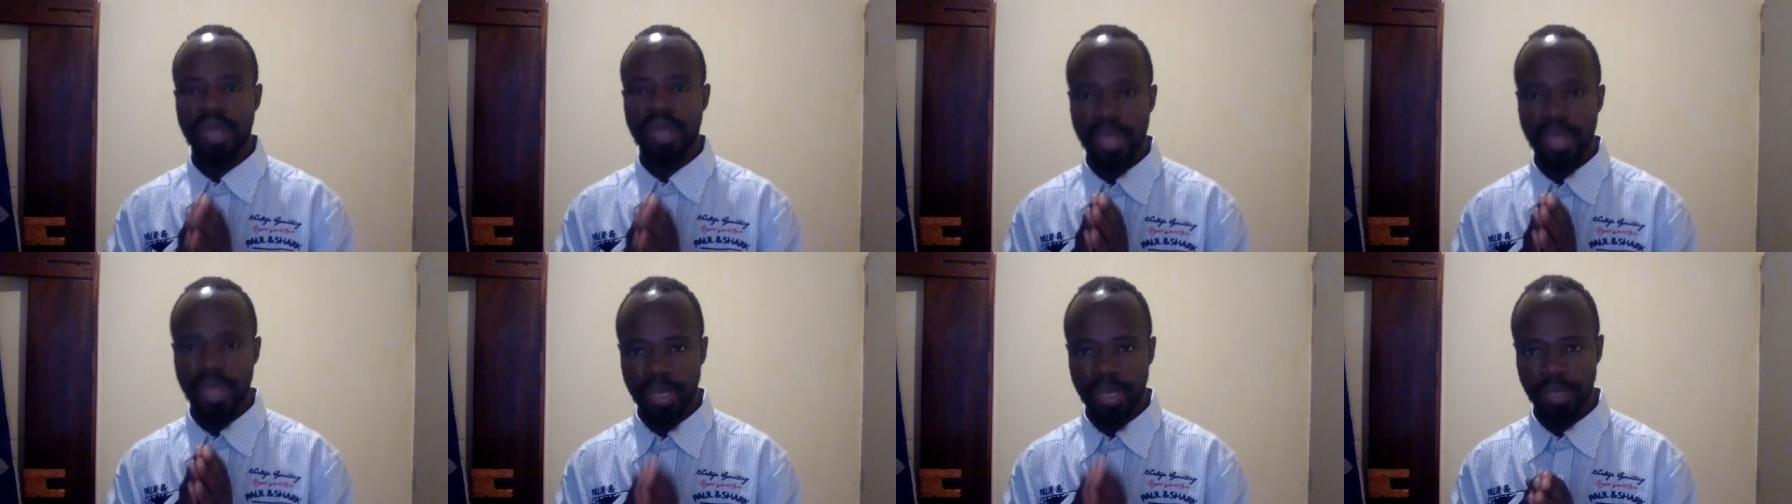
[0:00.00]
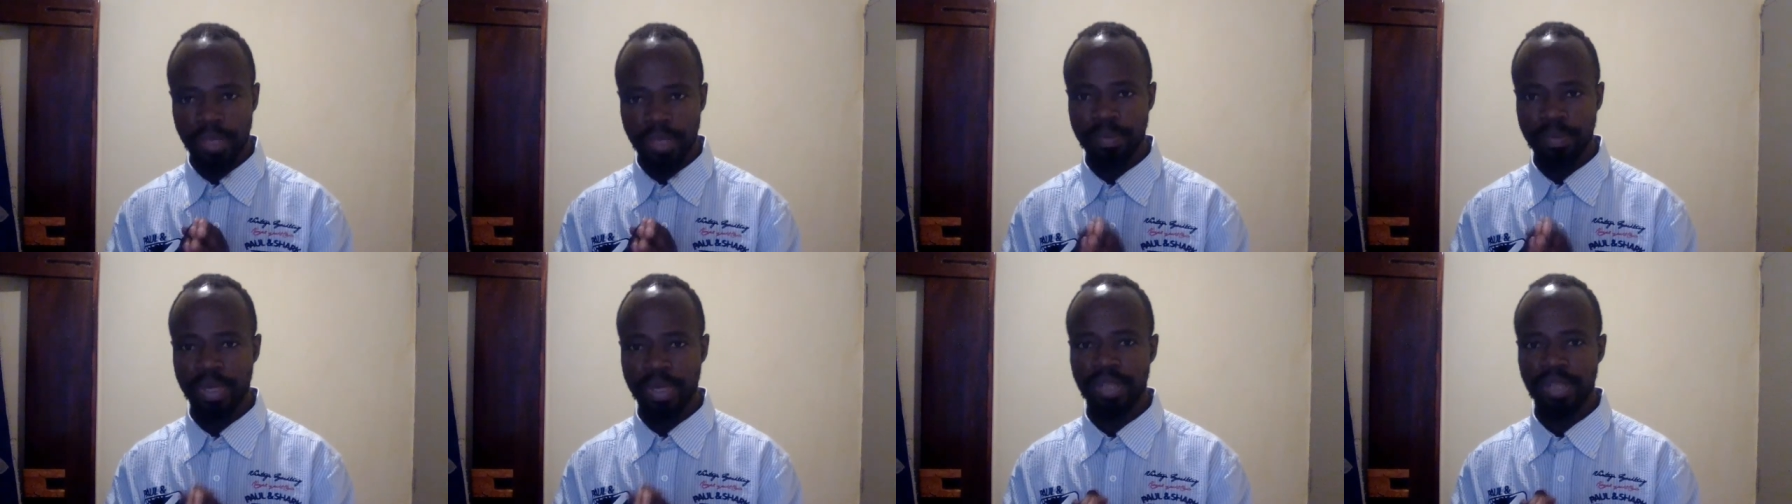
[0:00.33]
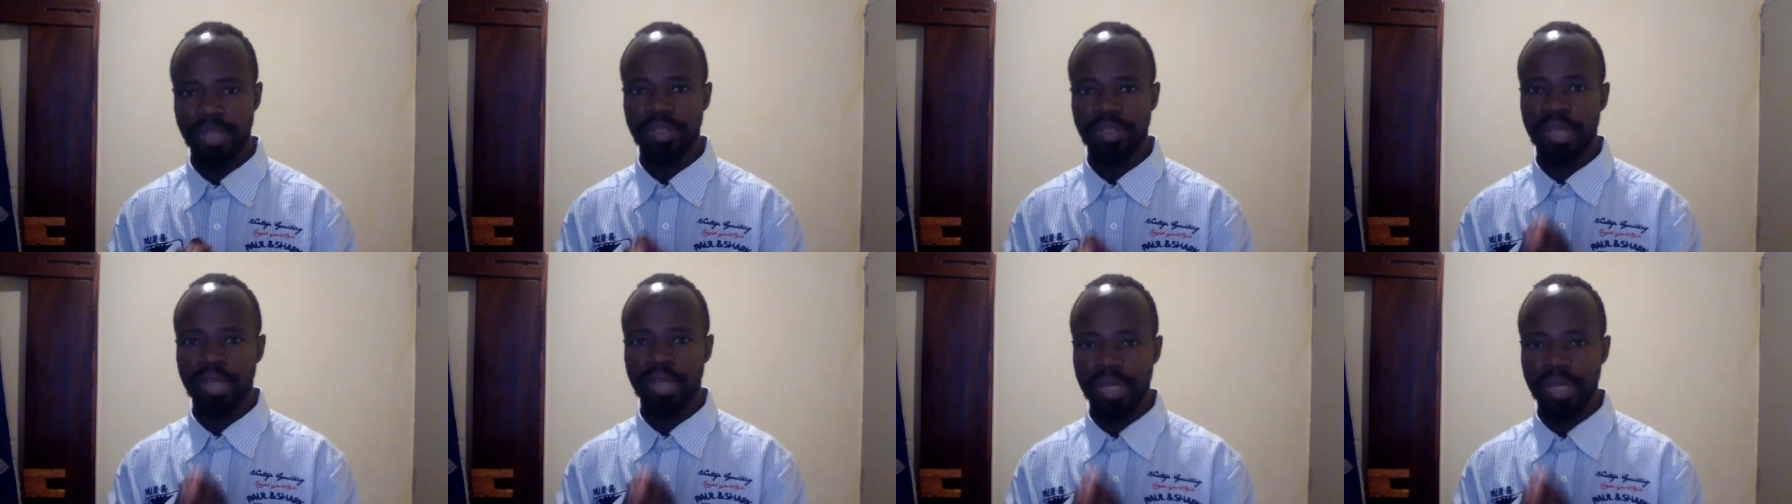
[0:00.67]
Amen
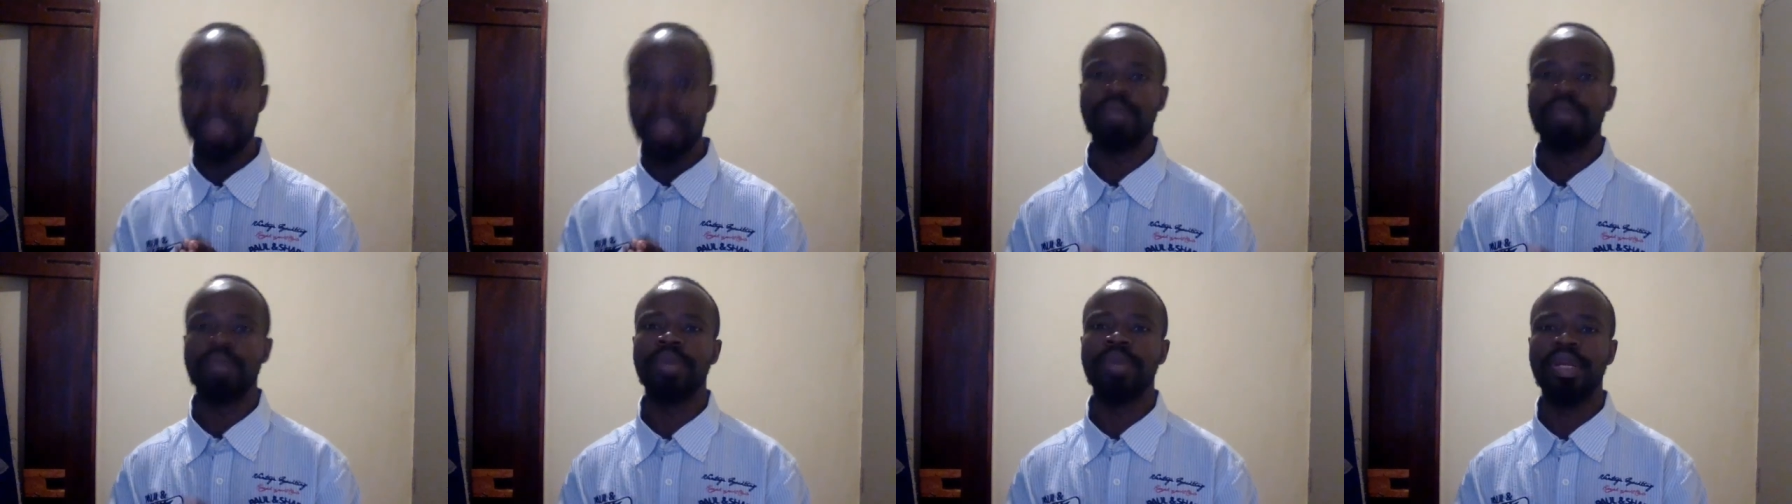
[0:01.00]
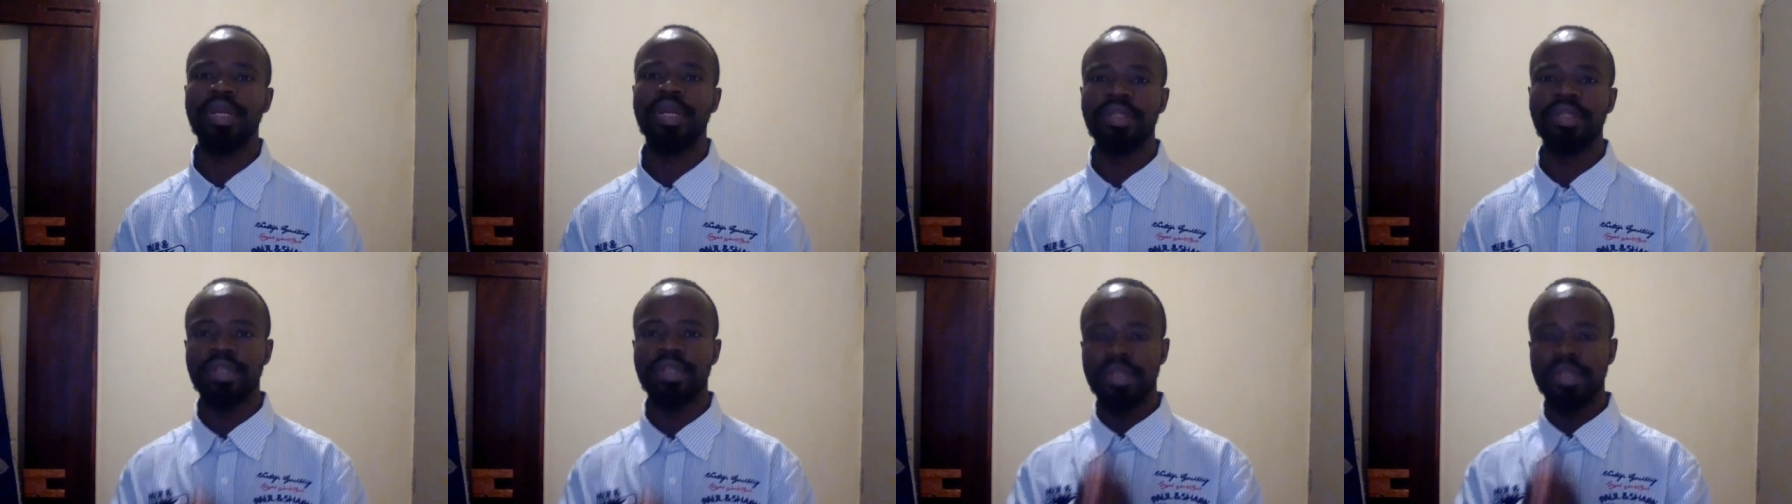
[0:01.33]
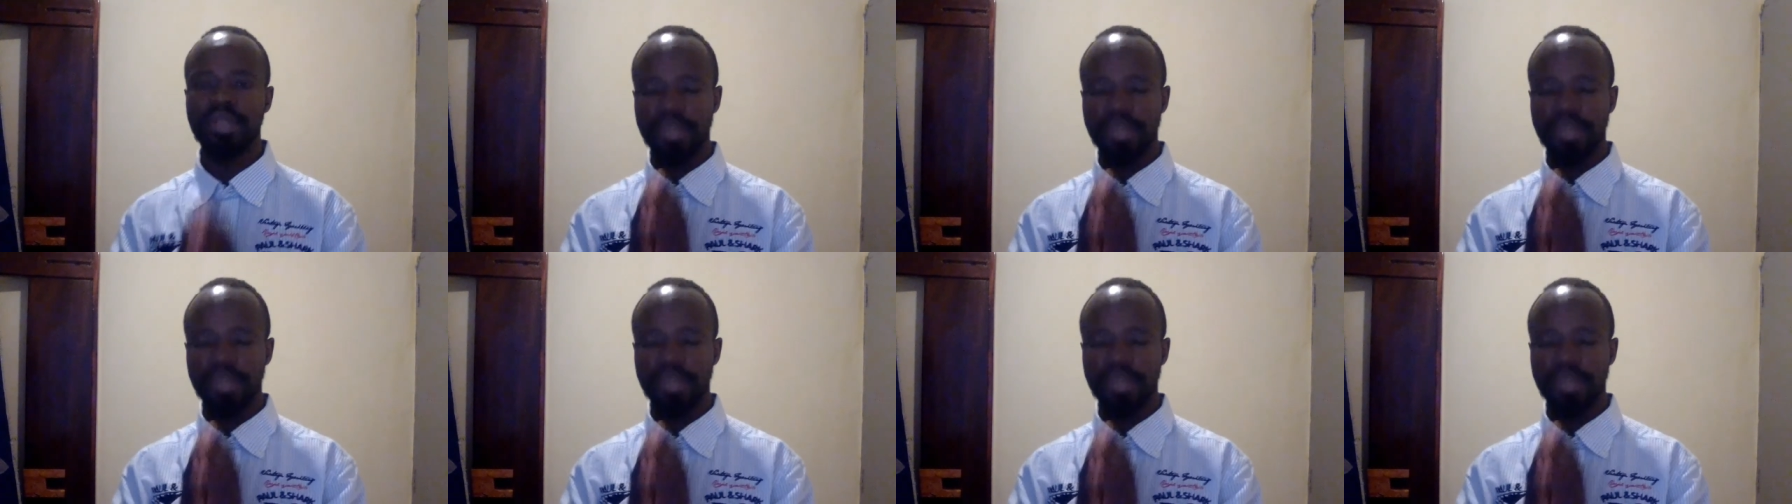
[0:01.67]
and amen.